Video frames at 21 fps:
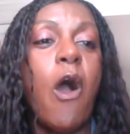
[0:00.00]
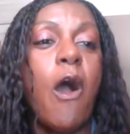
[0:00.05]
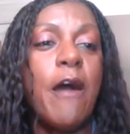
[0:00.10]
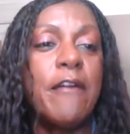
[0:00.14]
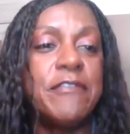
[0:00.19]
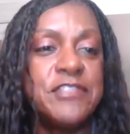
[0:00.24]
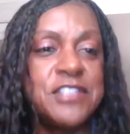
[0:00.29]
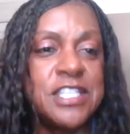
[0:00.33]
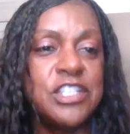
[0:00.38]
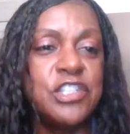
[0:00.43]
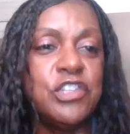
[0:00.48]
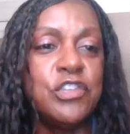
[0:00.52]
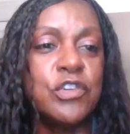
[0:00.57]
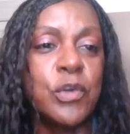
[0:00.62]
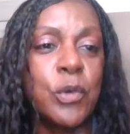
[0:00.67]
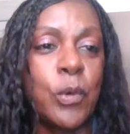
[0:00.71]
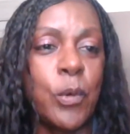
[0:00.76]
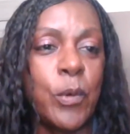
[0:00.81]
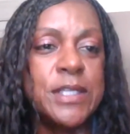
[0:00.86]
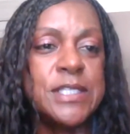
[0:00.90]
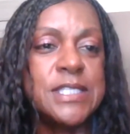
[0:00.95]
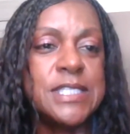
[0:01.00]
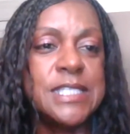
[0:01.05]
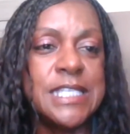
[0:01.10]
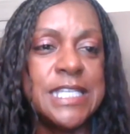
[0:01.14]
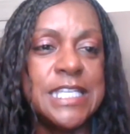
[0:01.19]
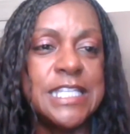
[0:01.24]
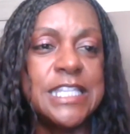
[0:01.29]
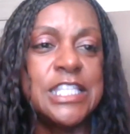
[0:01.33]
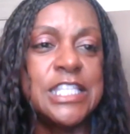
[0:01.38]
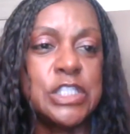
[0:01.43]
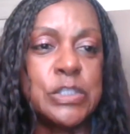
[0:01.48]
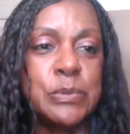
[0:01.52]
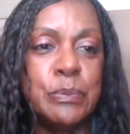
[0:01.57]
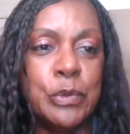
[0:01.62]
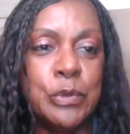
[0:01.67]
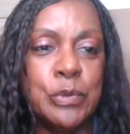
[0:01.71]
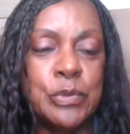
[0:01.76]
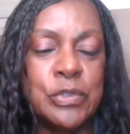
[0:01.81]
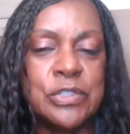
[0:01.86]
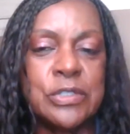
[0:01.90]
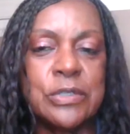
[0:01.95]
often you're going to need this
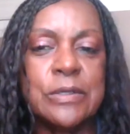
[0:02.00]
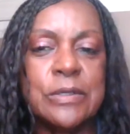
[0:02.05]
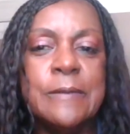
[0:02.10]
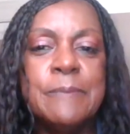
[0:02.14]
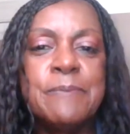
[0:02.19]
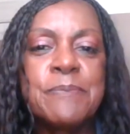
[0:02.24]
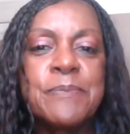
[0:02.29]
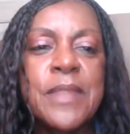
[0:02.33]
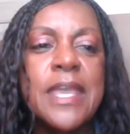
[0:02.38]
booster.